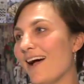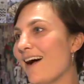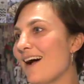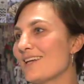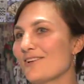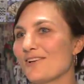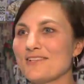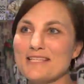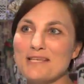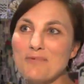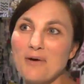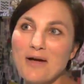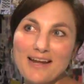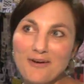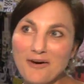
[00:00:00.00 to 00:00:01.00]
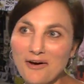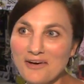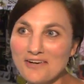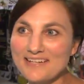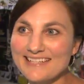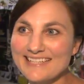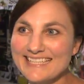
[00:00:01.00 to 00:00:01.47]
I don't see why
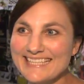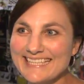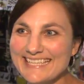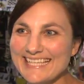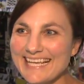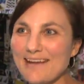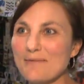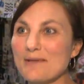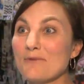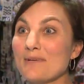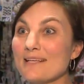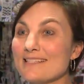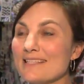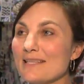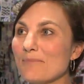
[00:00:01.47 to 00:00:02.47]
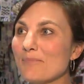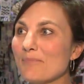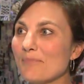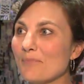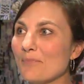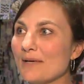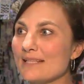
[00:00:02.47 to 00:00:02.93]
not. I mean,
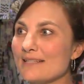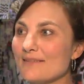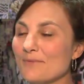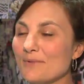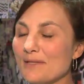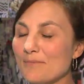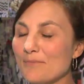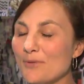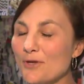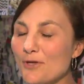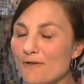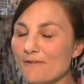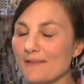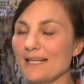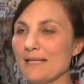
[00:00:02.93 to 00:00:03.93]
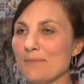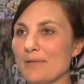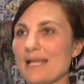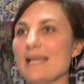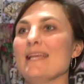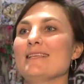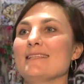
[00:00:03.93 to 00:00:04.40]
we're perfectly
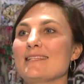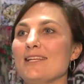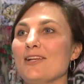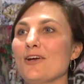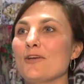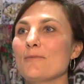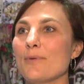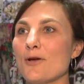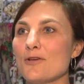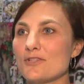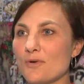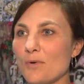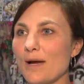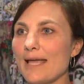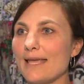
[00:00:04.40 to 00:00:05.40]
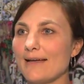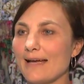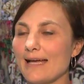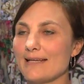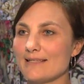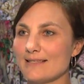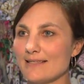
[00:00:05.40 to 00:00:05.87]
placed, post-quake, I
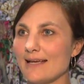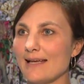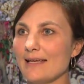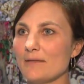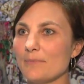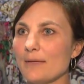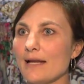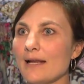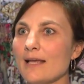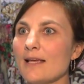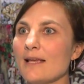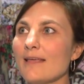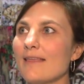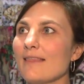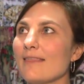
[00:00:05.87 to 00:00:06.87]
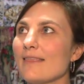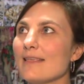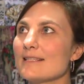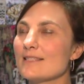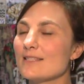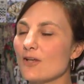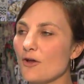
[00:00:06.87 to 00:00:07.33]
hate to say it, but
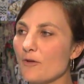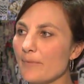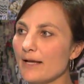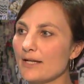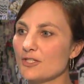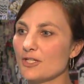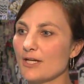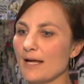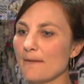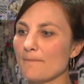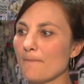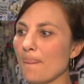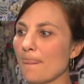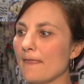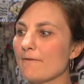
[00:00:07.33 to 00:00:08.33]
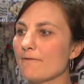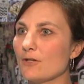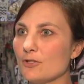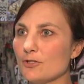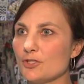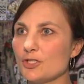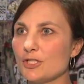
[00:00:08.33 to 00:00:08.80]
there's so much
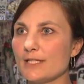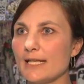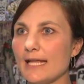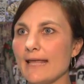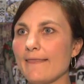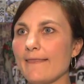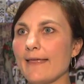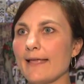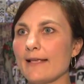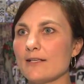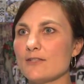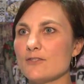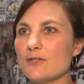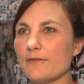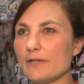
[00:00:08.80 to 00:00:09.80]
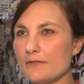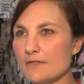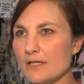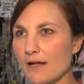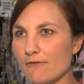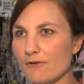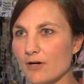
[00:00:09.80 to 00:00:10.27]
evolution, and that conservative
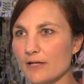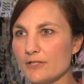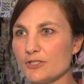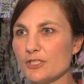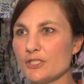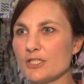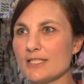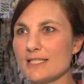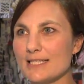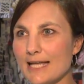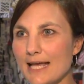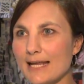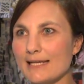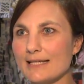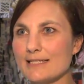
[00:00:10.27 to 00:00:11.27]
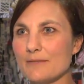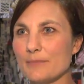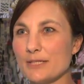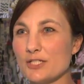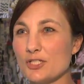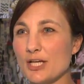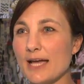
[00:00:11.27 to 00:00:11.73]
side of Christchurch is starting to
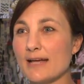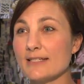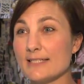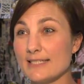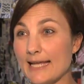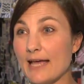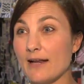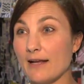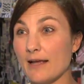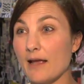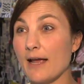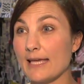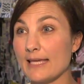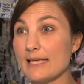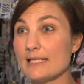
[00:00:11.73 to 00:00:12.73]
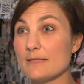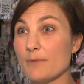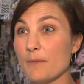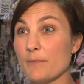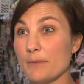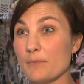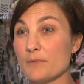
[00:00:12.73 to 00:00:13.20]
be shouted down, I guess,
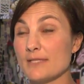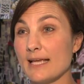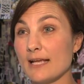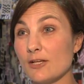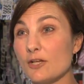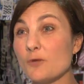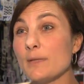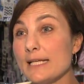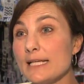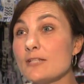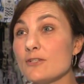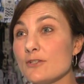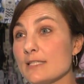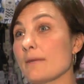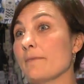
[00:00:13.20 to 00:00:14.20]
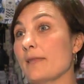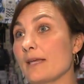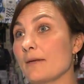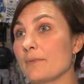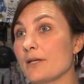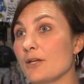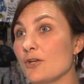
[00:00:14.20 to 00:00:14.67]
by people saying we need to do
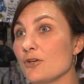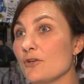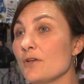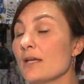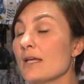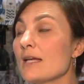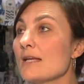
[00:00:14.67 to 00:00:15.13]
something a bit new.